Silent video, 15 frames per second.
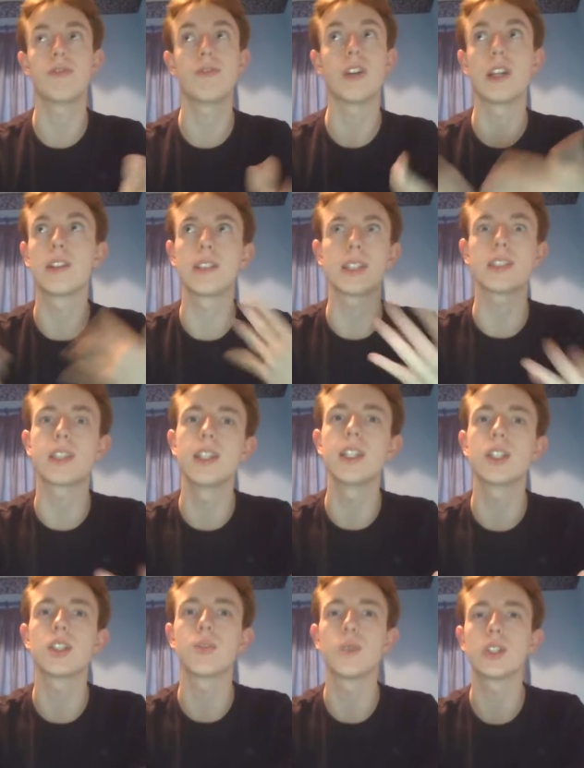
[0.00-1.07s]
Final
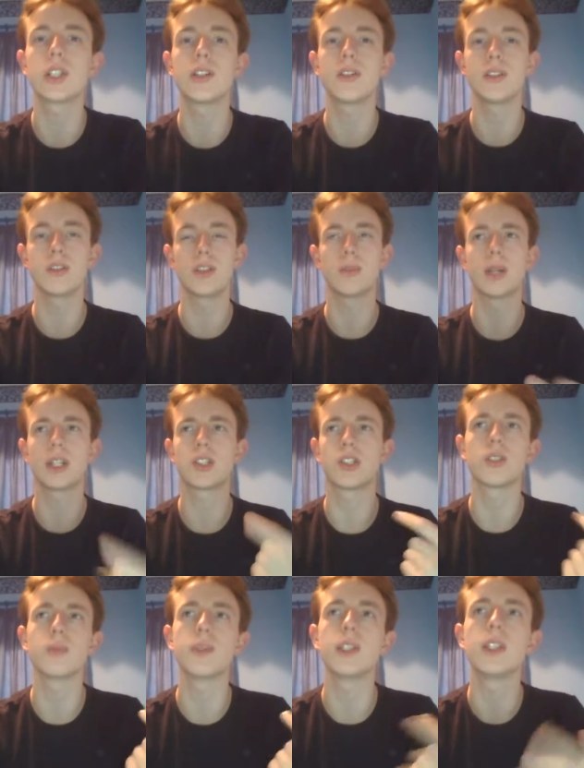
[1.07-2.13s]
Destination, which I
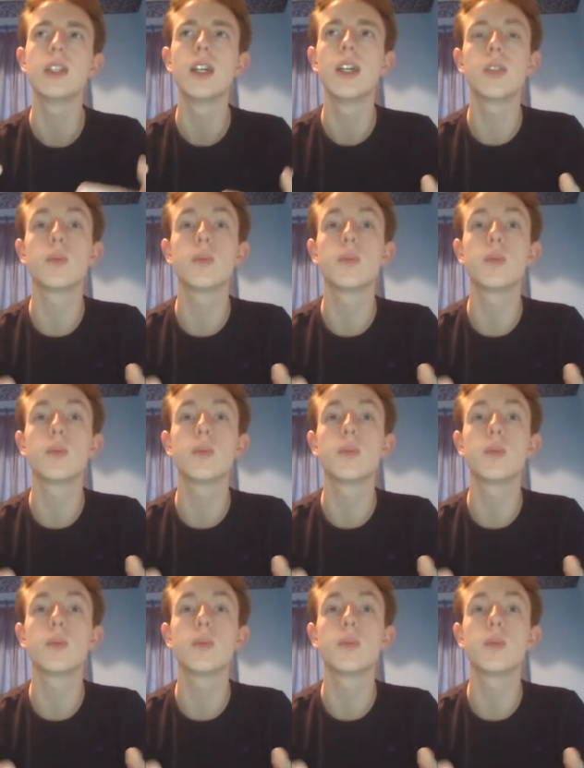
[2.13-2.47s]
imagine to be